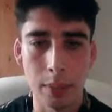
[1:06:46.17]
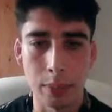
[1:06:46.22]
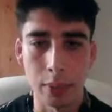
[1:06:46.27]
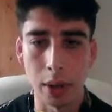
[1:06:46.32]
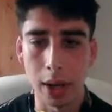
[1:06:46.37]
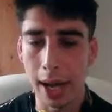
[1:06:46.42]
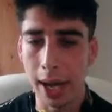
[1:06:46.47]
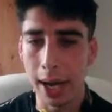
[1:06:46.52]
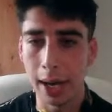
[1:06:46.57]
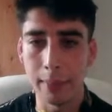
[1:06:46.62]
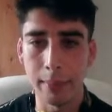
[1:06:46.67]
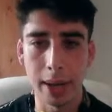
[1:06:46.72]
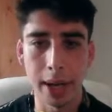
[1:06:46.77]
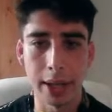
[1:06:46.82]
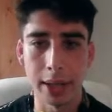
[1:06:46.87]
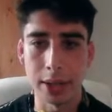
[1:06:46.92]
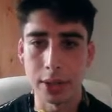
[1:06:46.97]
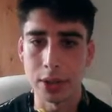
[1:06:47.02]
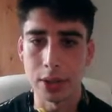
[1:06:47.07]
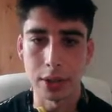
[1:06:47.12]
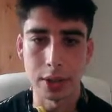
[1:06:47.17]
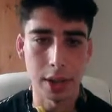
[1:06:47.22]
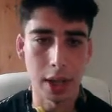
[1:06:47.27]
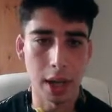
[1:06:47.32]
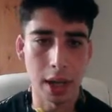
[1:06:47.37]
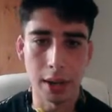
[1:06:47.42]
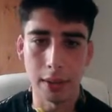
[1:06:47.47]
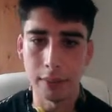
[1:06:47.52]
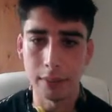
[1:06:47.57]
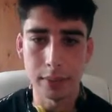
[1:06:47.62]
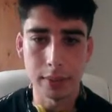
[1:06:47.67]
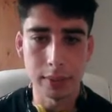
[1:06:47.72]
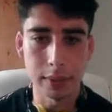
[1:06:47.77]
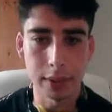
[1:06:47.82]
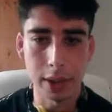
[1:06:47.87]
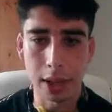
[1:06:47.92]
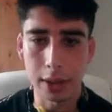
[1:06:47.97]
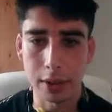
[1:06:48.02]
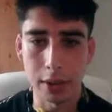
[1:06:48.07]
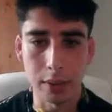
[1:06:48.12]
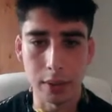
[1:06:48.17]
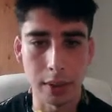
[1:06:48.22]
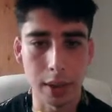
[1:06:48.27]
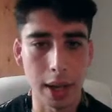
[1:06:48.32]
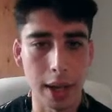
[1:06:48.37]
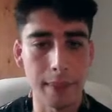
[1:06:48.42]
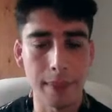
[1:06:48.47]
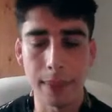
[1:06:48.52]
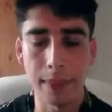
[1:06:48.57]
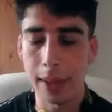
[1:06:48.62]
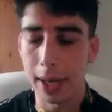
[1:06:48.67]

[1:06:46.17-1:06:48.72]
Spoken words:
But Hangman is just not doing that.